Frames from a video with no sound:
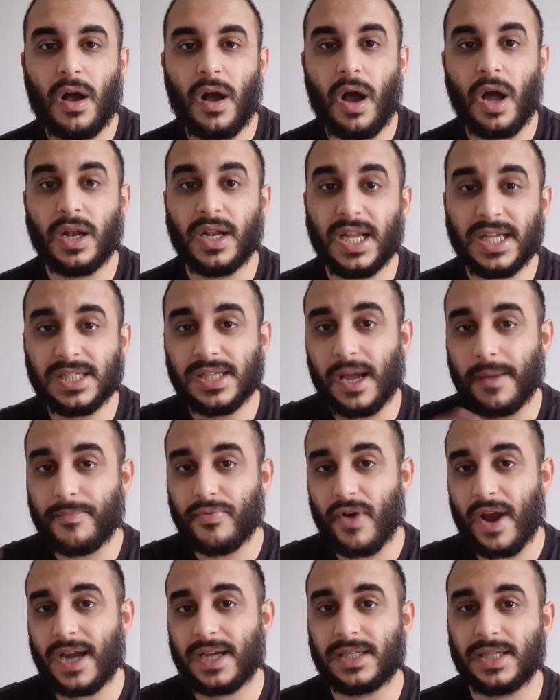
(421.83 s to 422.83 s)
Unless I
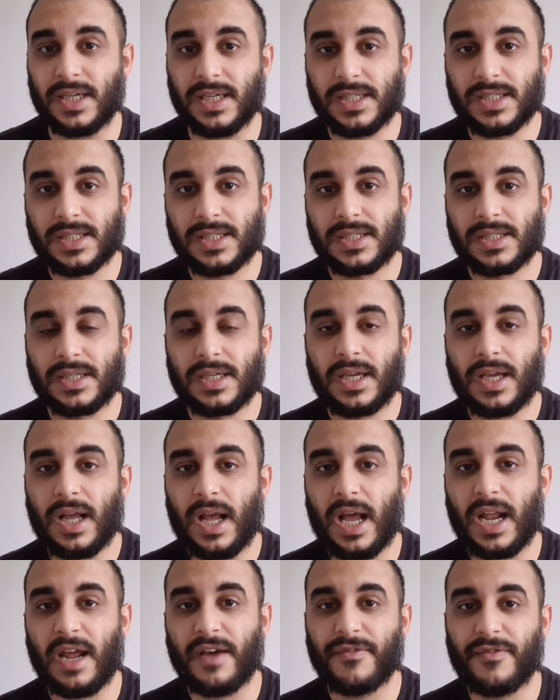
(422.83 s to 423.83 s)
practice
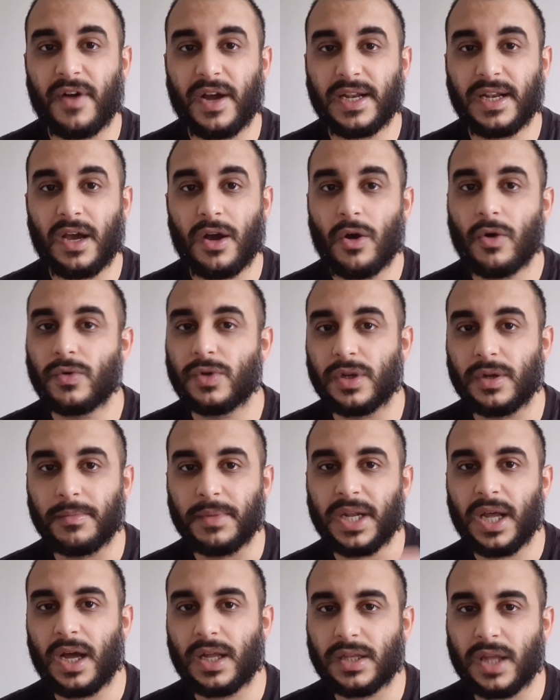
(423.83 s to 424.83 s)
and I find out, hold on a
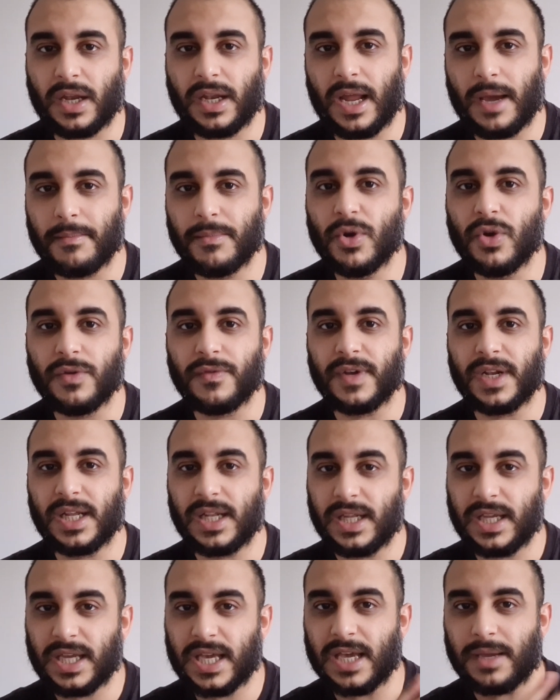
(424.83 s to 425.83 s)
minute, I've done that move and
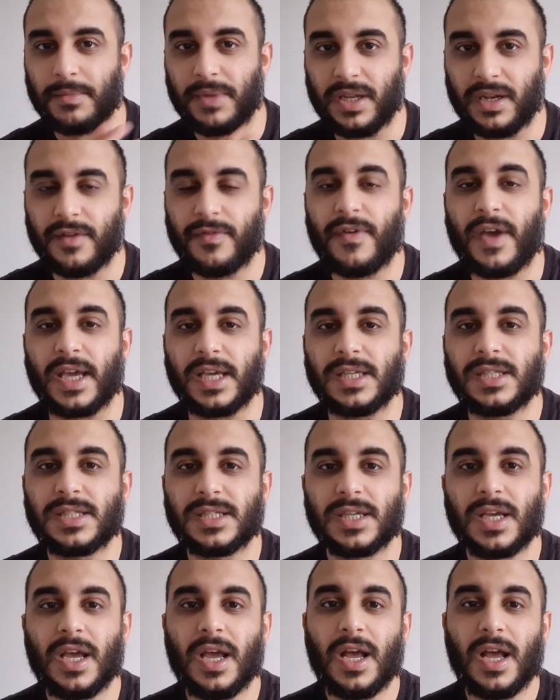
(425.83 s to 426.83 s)
then he kicked me in the
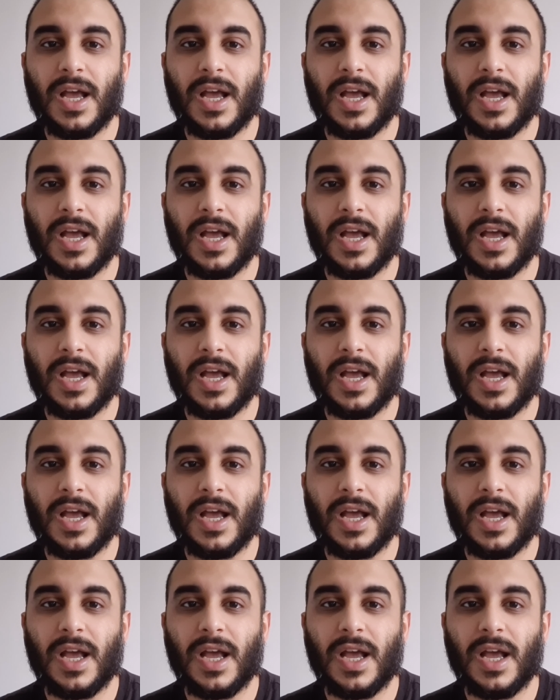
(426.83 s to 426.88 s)
face.